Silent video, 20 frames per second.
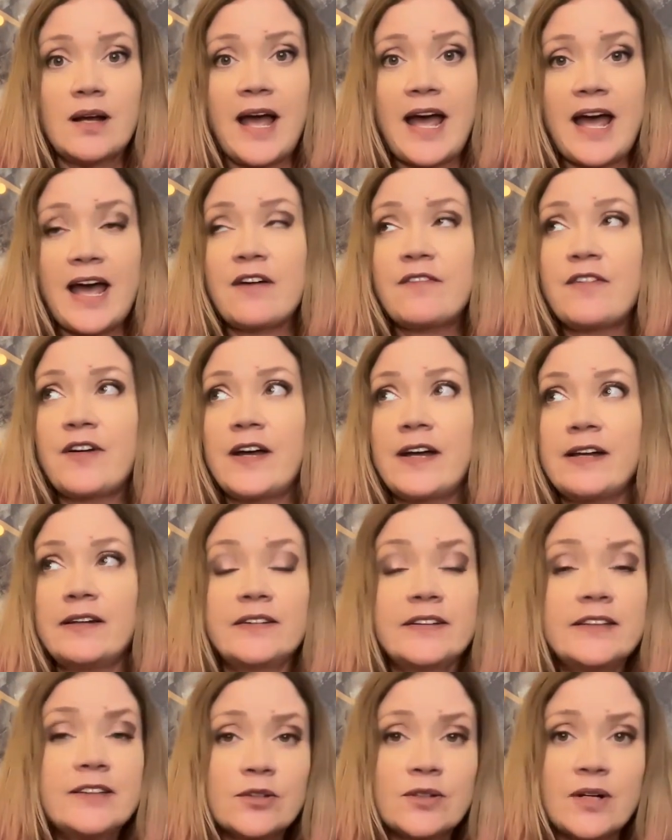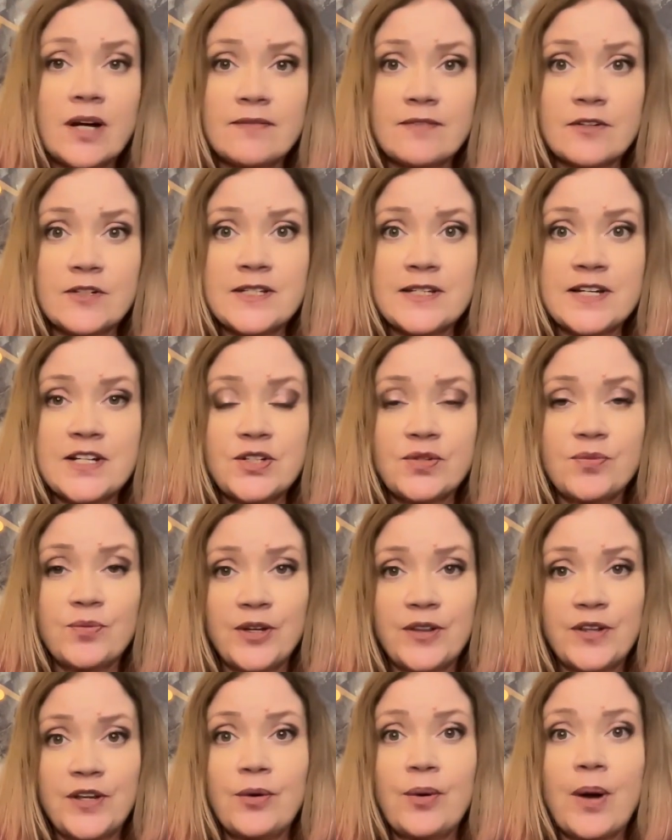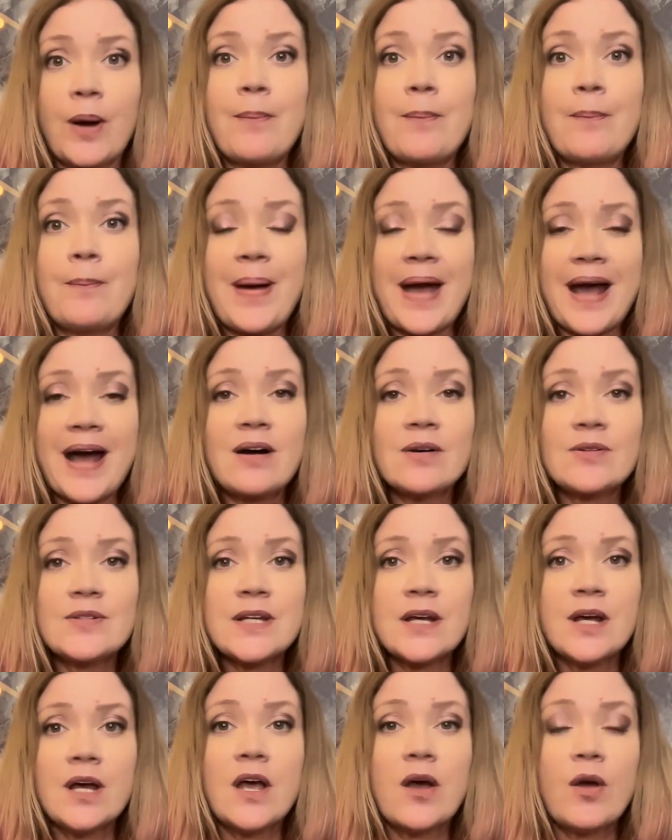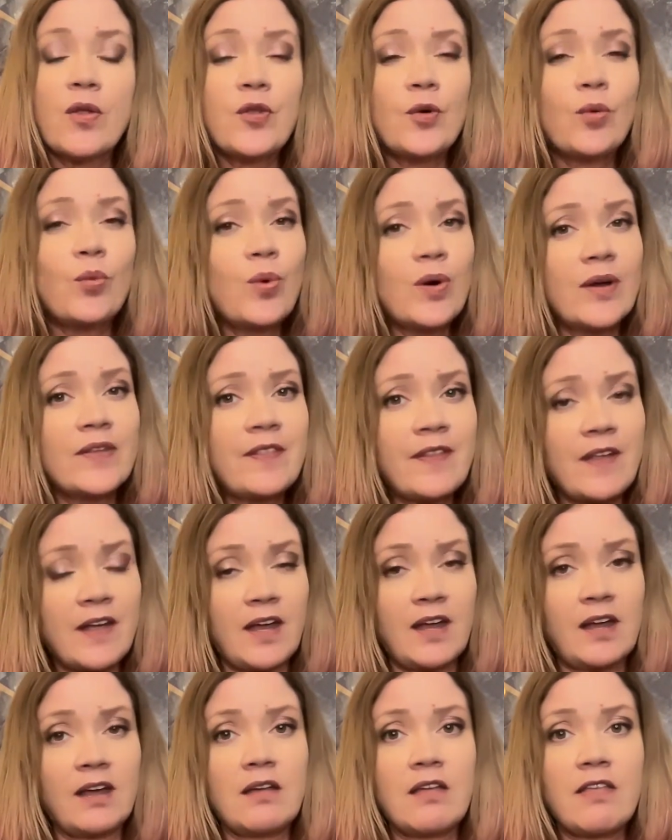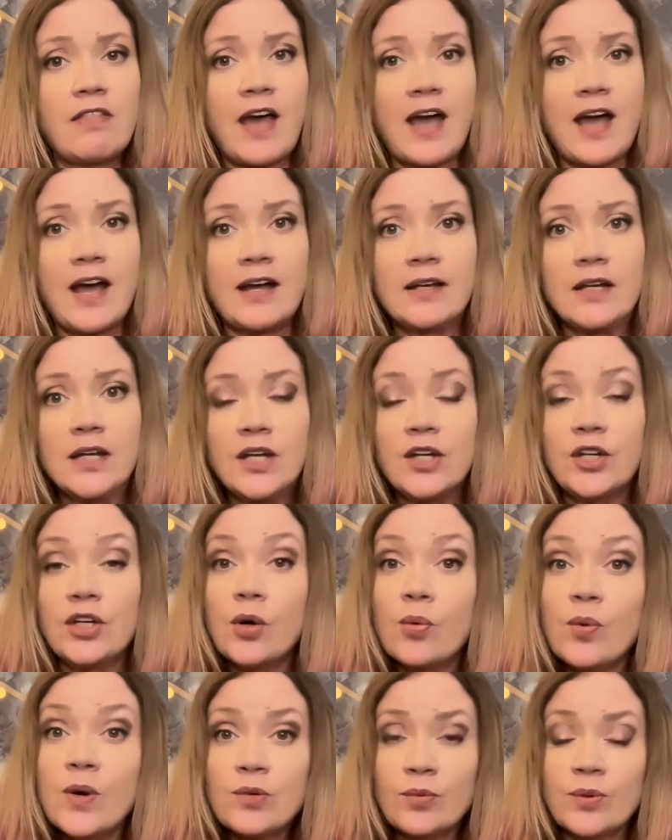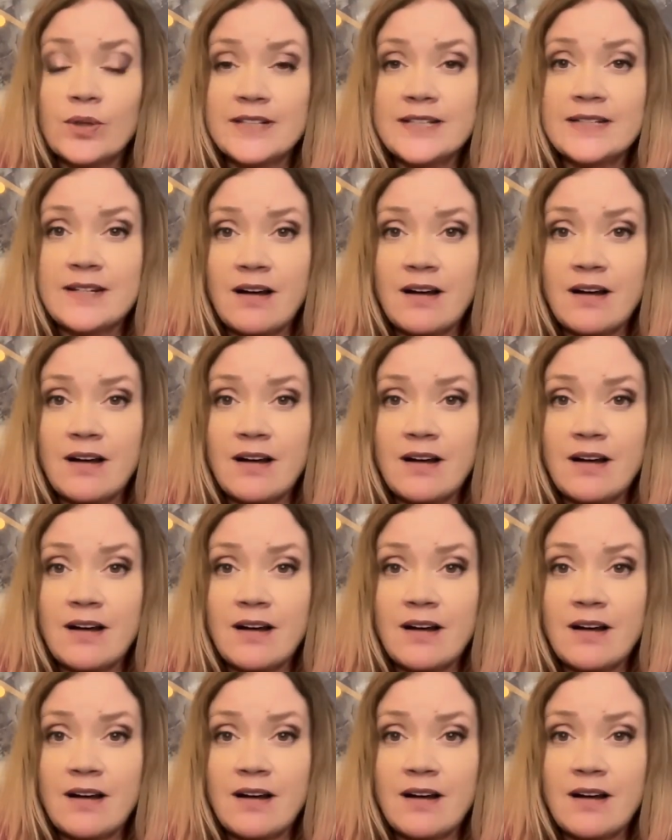have a little conversation with you about the one thing that no one really